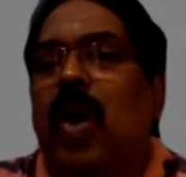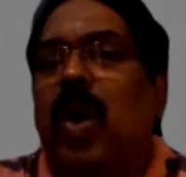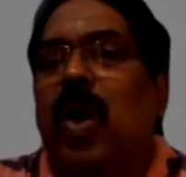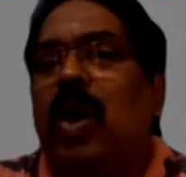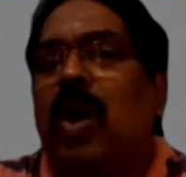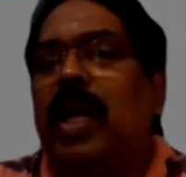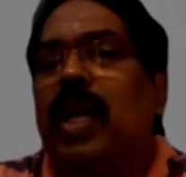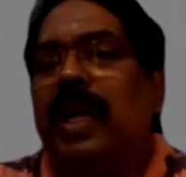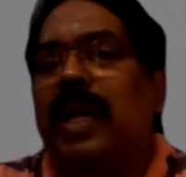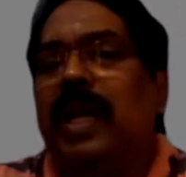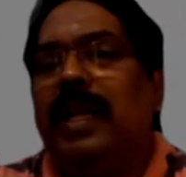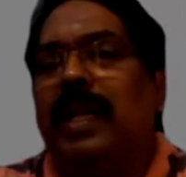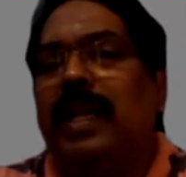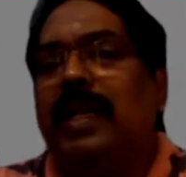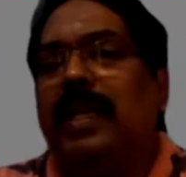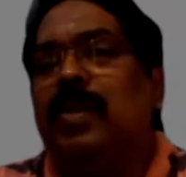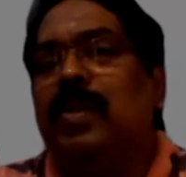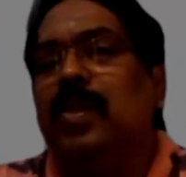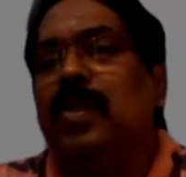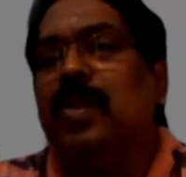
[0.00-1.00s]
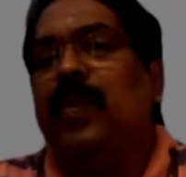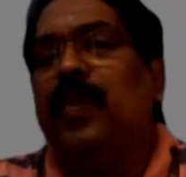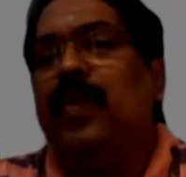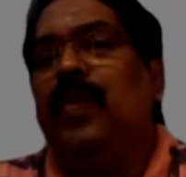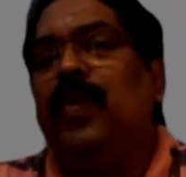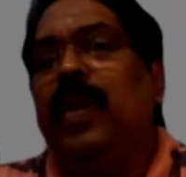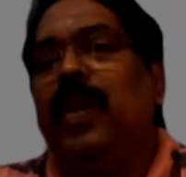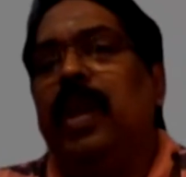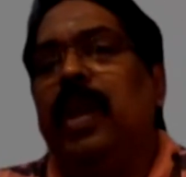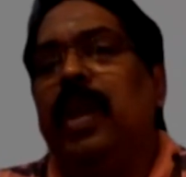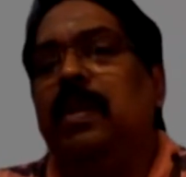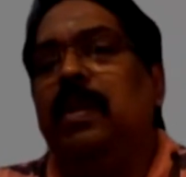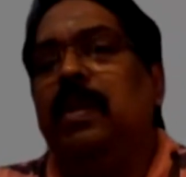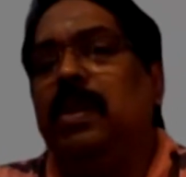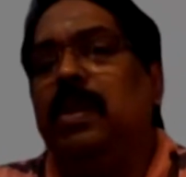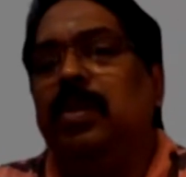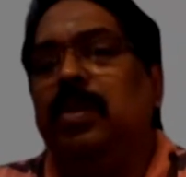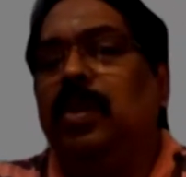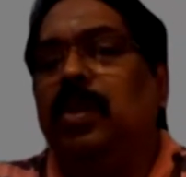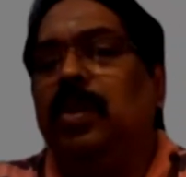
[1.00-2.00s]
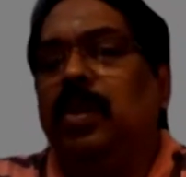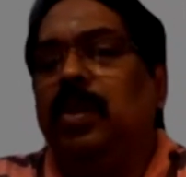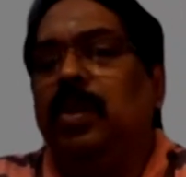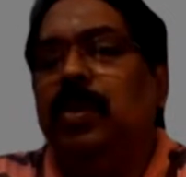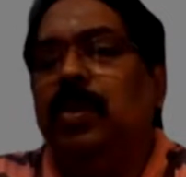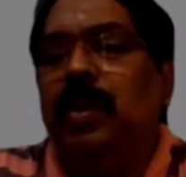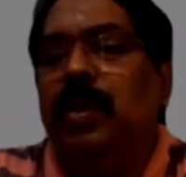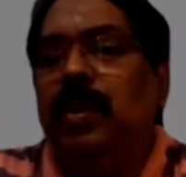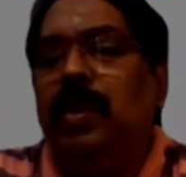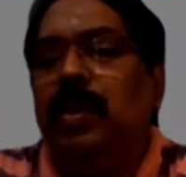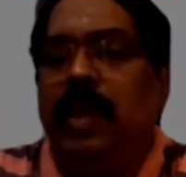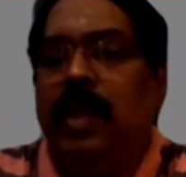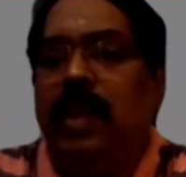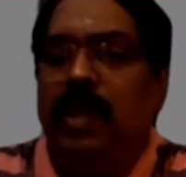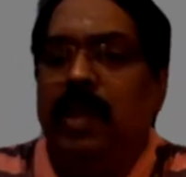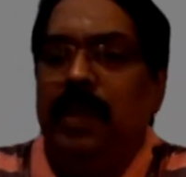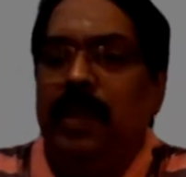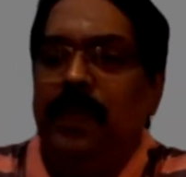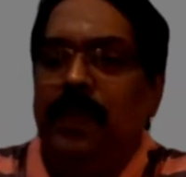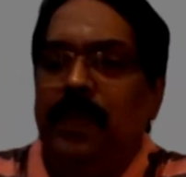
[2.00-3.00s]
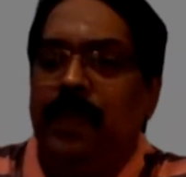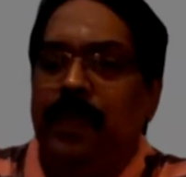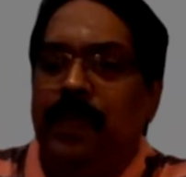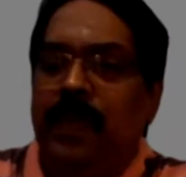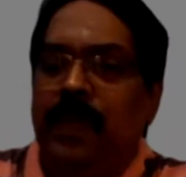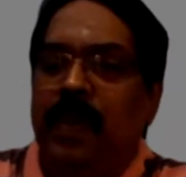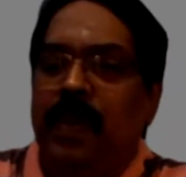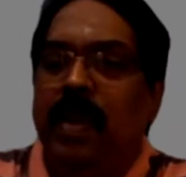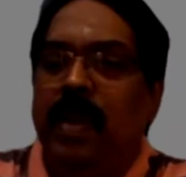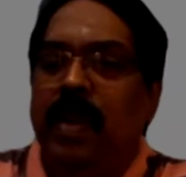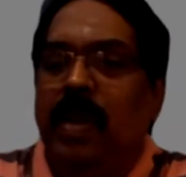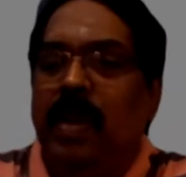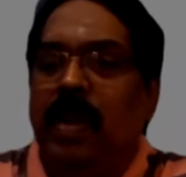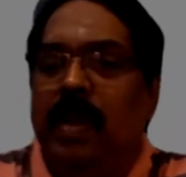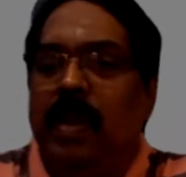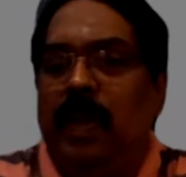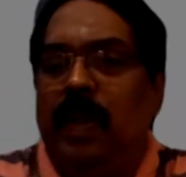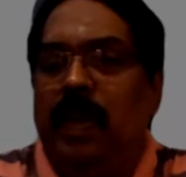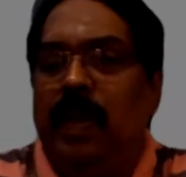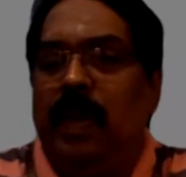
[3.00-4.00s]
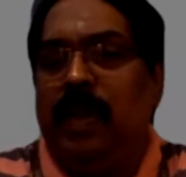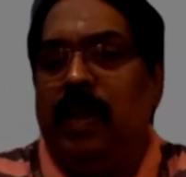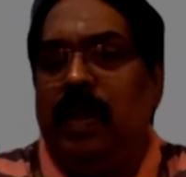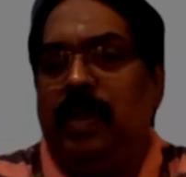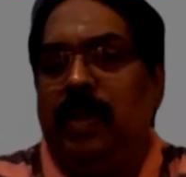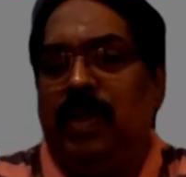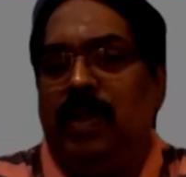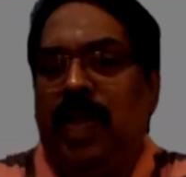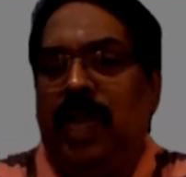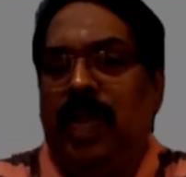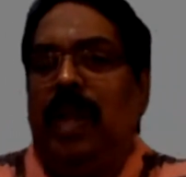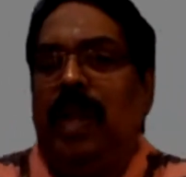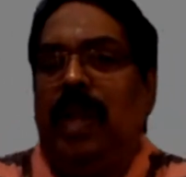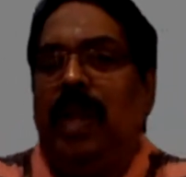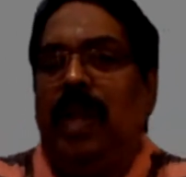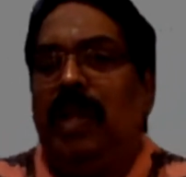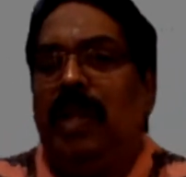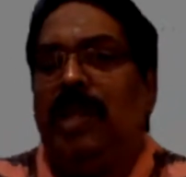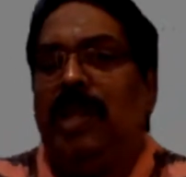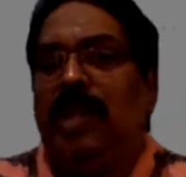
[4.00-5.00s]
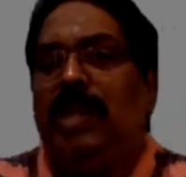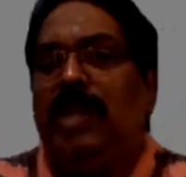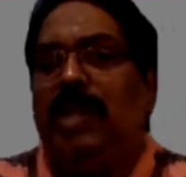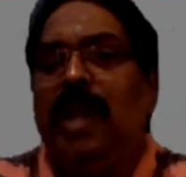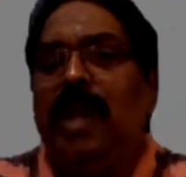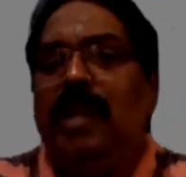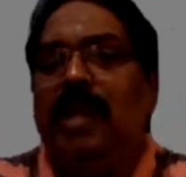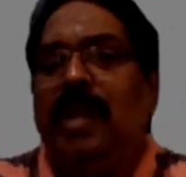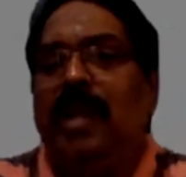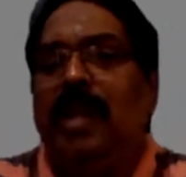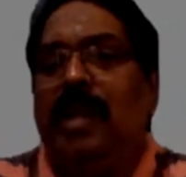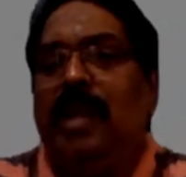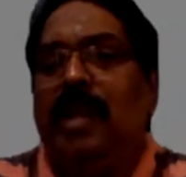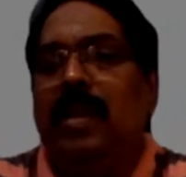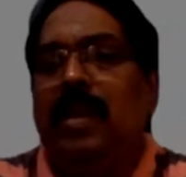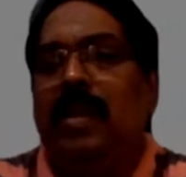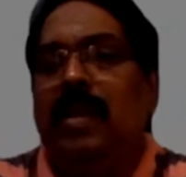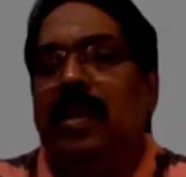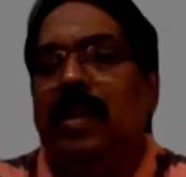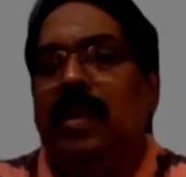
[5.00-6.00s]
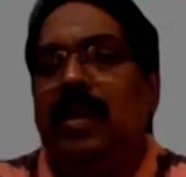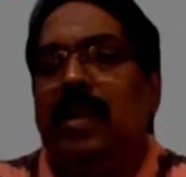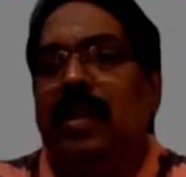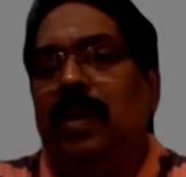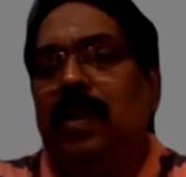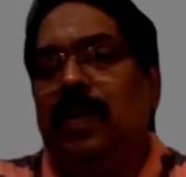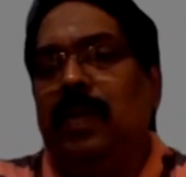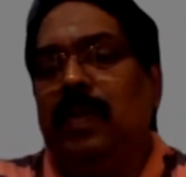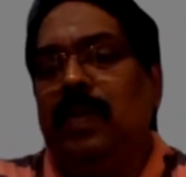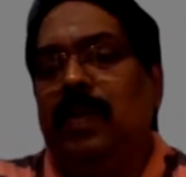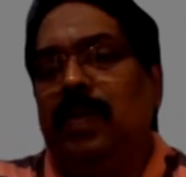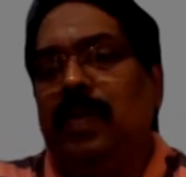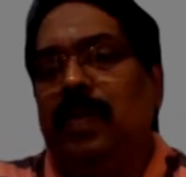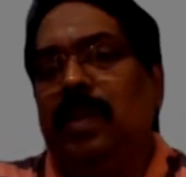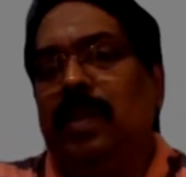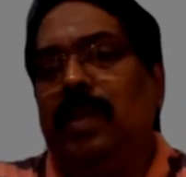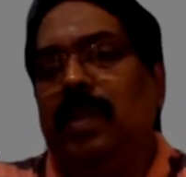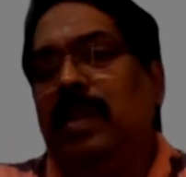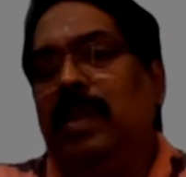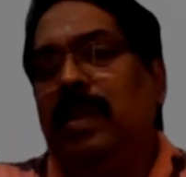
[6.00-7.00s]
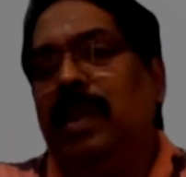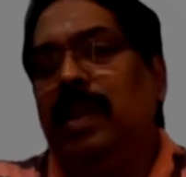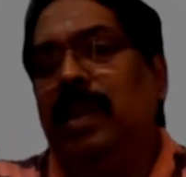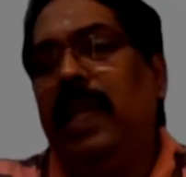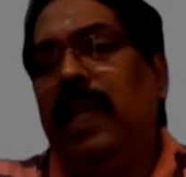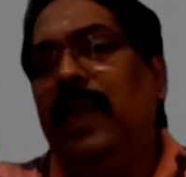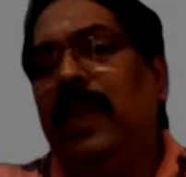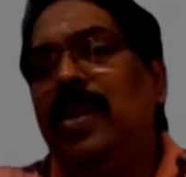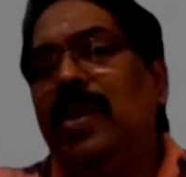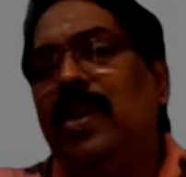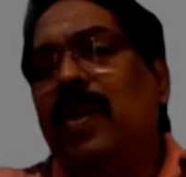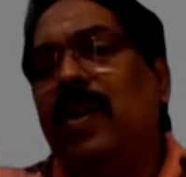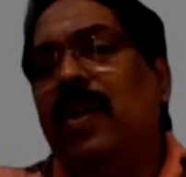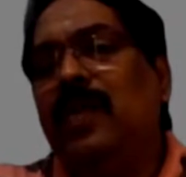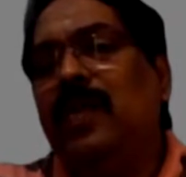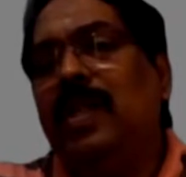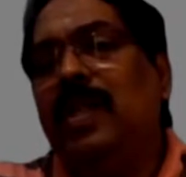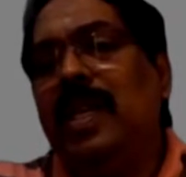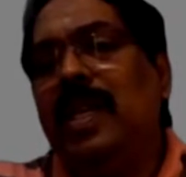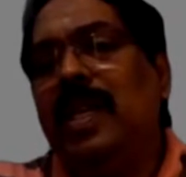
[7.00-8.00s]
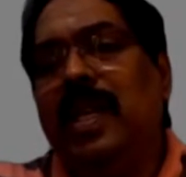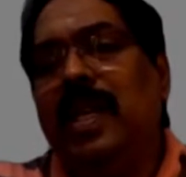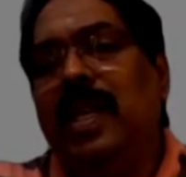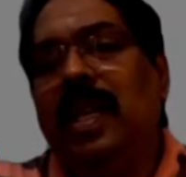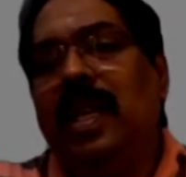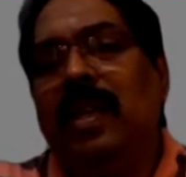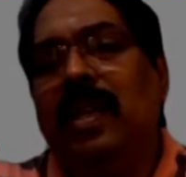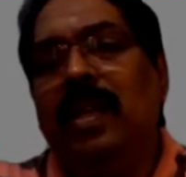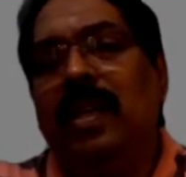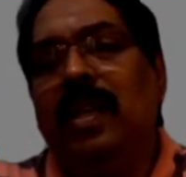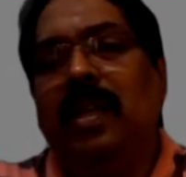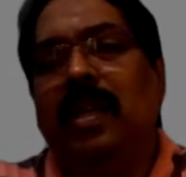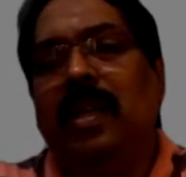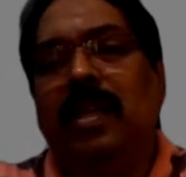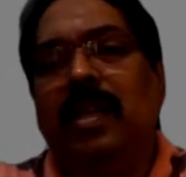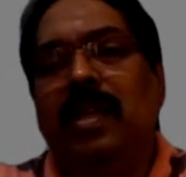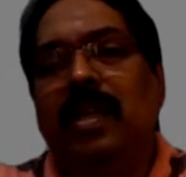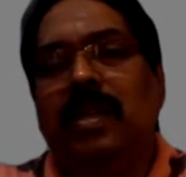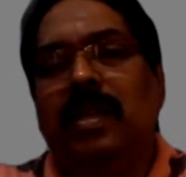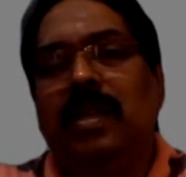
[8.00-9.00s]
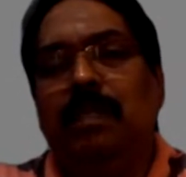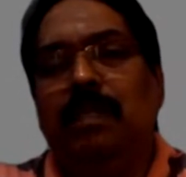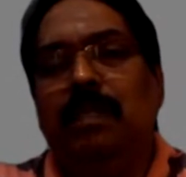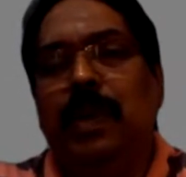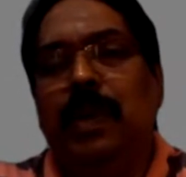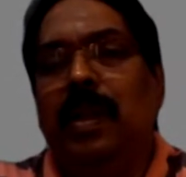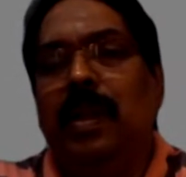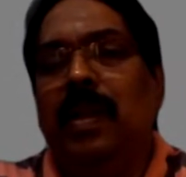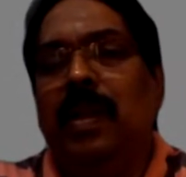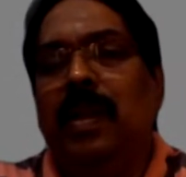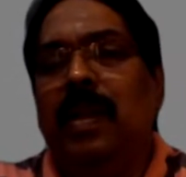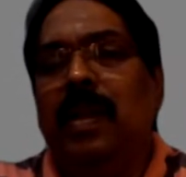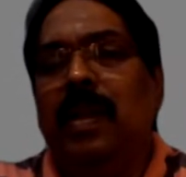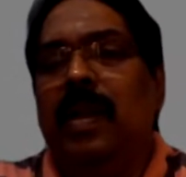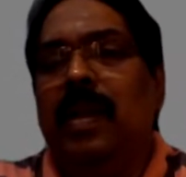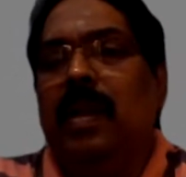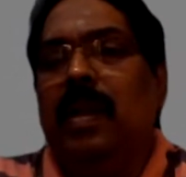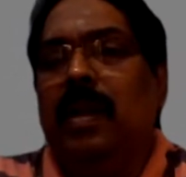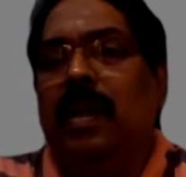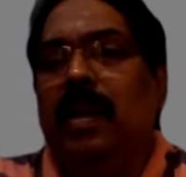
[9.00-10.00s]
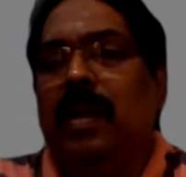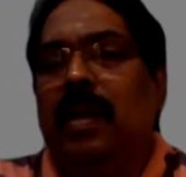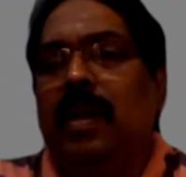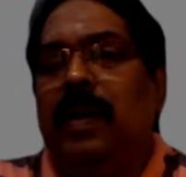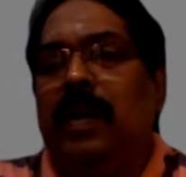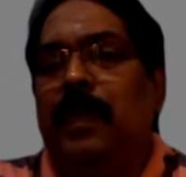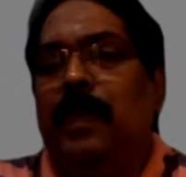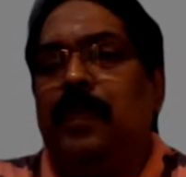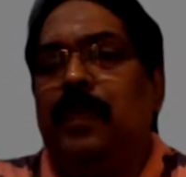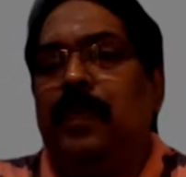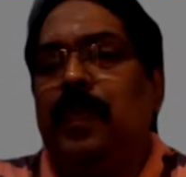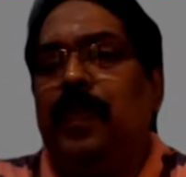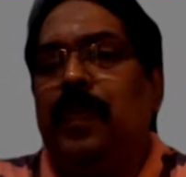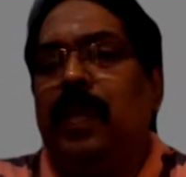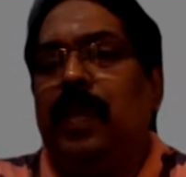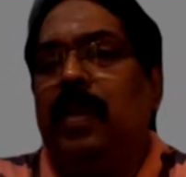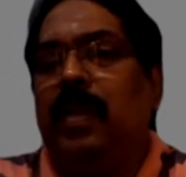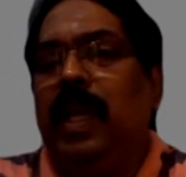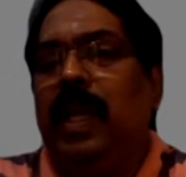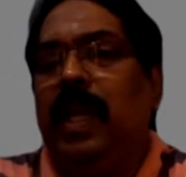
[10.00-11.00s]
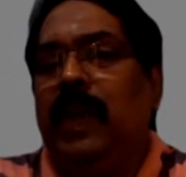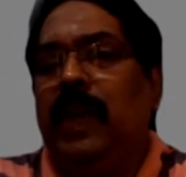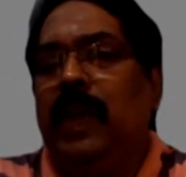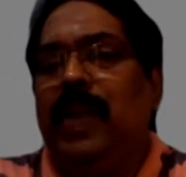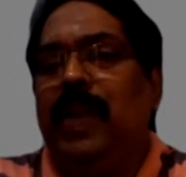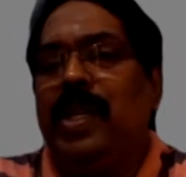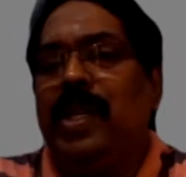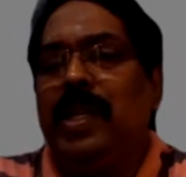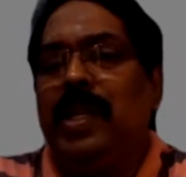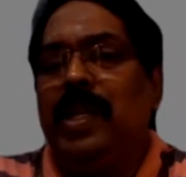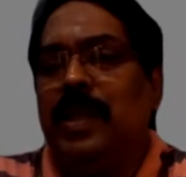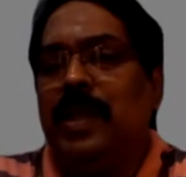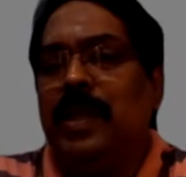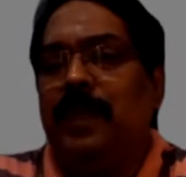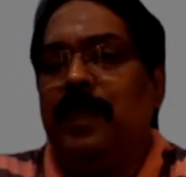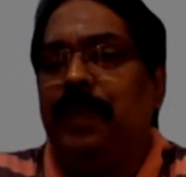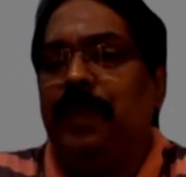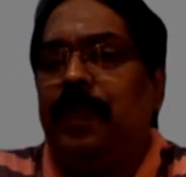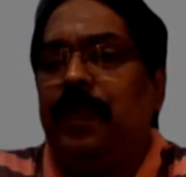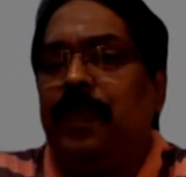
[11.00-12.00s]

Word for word: So all are connected. So if we are able to do a, a, a study and understand the uh, derivation of such uh, uh simple um, equations